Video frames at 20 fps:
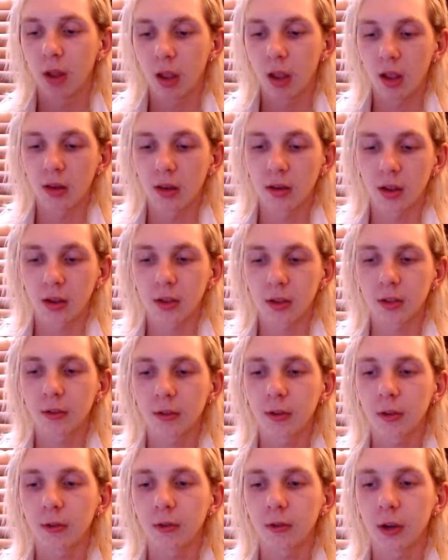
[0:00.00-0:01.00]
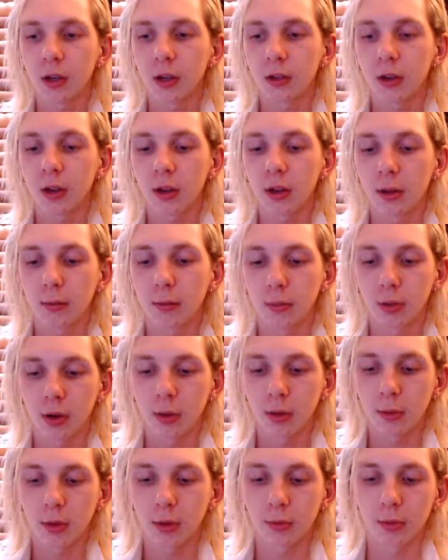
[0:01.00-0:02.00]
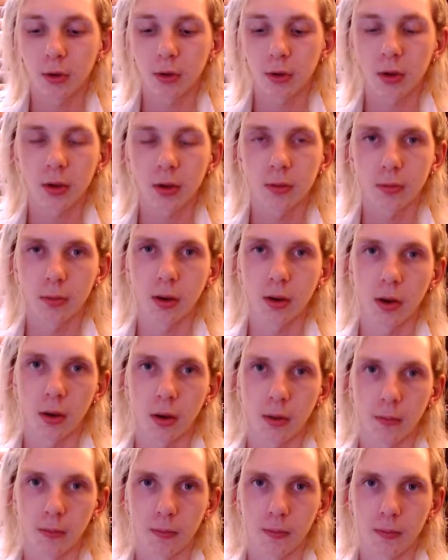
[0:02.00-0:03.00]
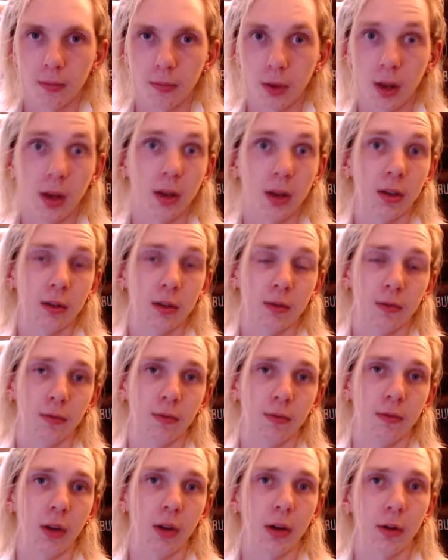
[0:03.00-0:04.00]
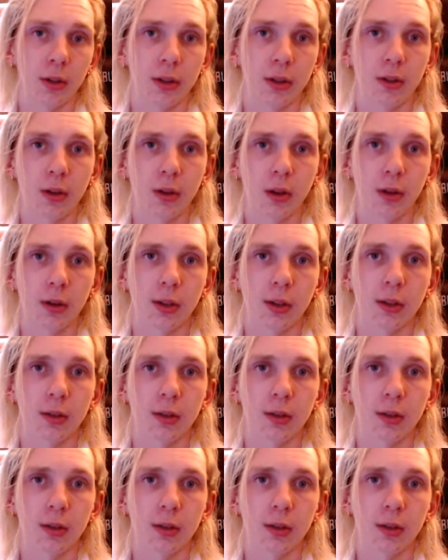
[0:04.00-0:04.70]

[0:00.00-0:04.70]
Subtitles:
it does feel fragile and premium product, but it is very sturdy.